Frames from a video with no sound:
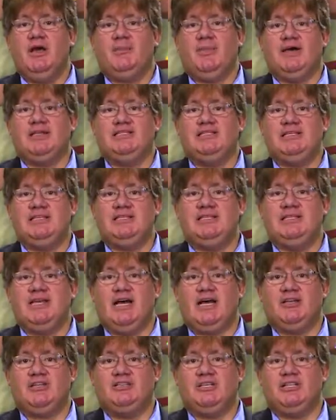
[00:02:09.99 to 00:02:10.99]
by T
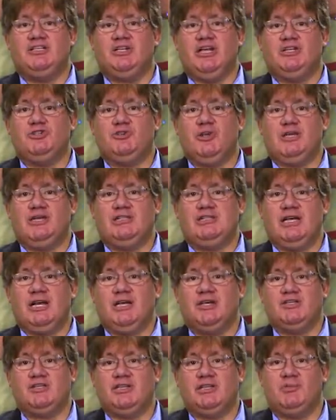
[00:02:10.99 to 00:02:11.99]
cells and dendritic cells